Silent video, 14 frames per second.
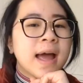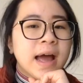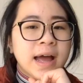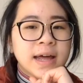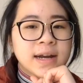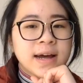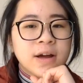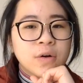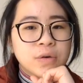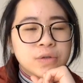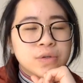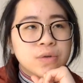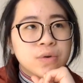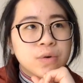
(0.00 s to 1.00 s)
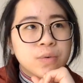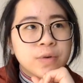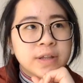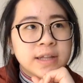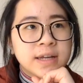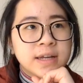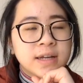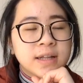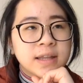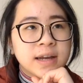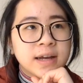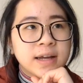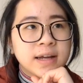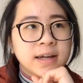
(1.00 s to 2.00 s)
And I also really
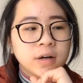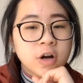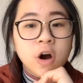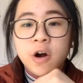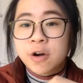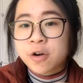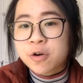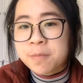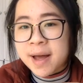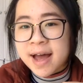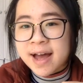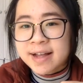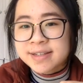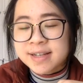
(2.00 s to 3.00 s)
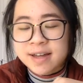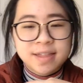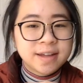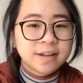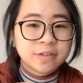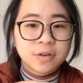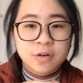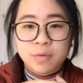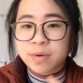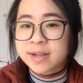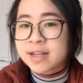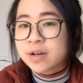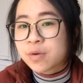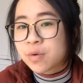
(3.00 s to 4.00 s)
like cargo pants. I think they're
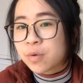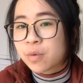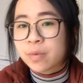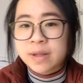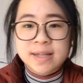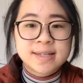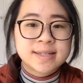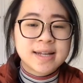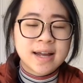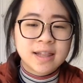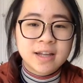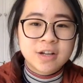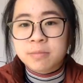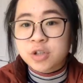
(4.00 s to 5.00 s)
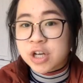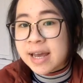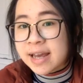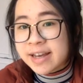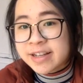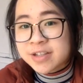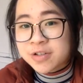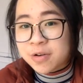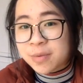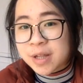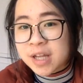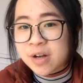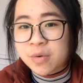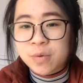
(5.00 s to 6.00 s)
really cool, really stylish. Chains are
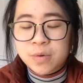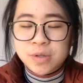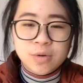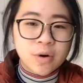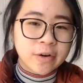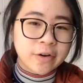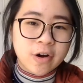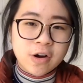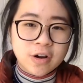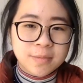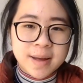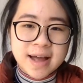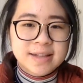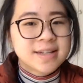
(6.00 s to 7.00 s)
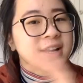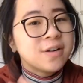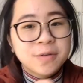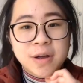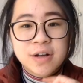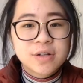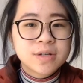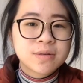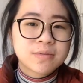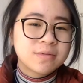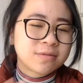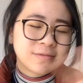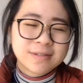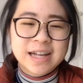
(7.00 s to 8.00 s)
really cool too on cargo pants. I don't know, I just
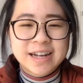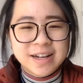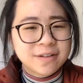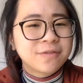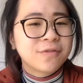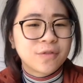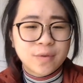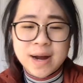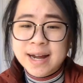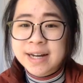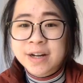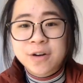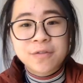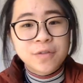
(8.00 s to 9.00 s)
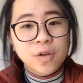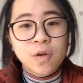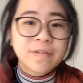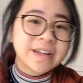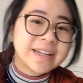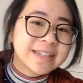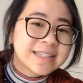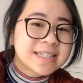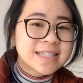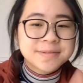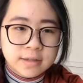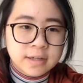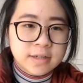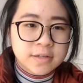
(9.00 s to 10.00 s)
like variety of clothes.
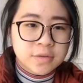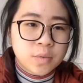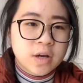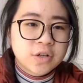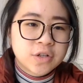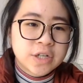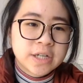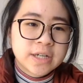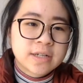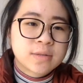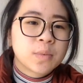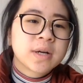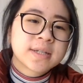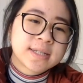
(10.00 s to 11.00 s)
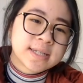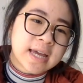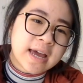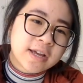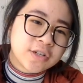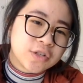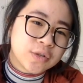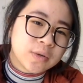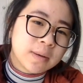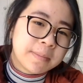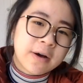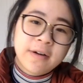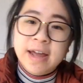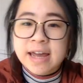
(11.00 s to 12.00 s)
Next question is, what scares you
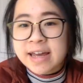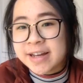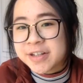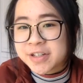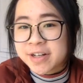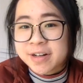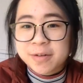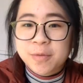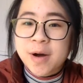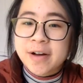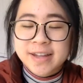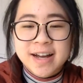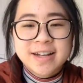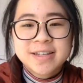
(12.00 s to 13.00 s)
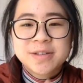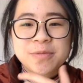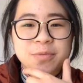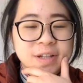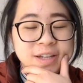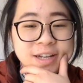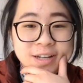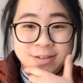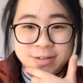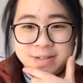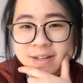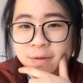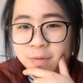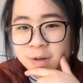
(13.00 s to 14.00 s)
about aging? Wow, that is a really
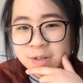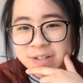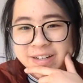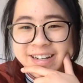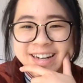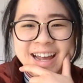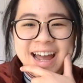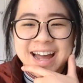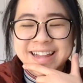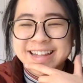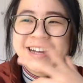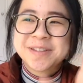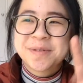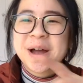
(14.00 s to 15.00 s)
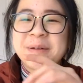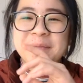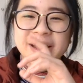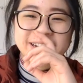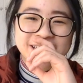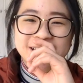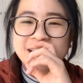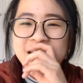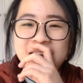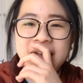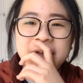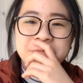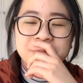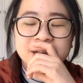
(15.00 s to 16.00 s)
interesting question, and that is why I picked it.
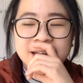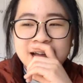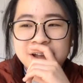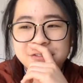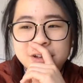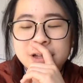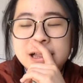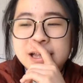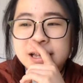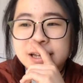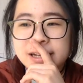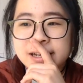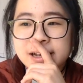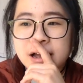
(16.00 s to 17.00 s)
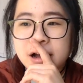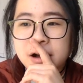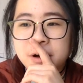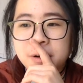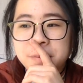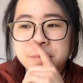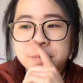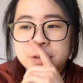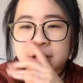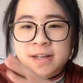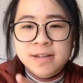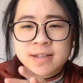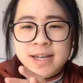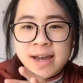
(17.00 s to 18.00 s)
But I feel like you
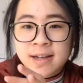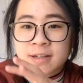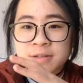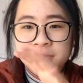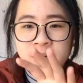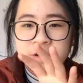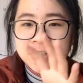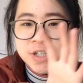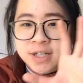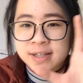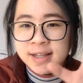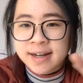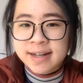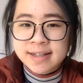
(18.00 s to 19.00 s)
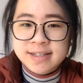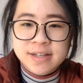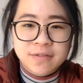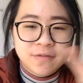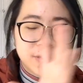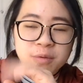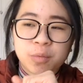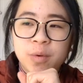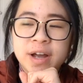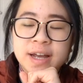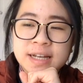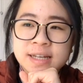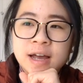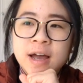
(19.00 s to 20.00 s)
can take this question like in different
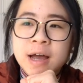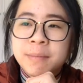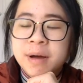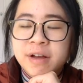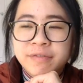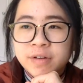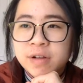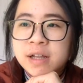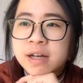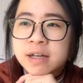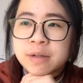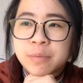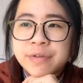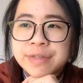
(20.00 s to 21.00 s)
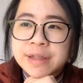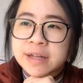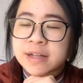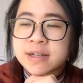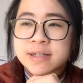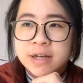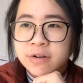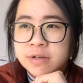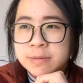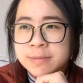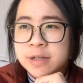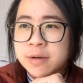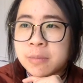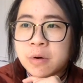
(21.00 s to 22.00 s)
ways, but I feel like one thing that scares
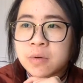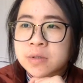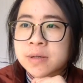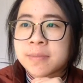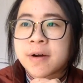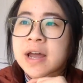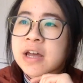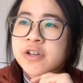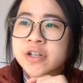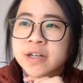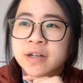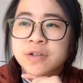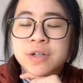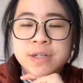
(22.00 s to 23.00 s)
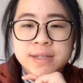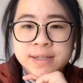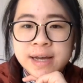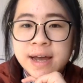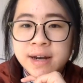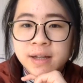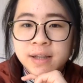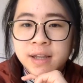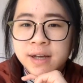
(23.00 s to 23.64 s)
me the most about aging is just kind of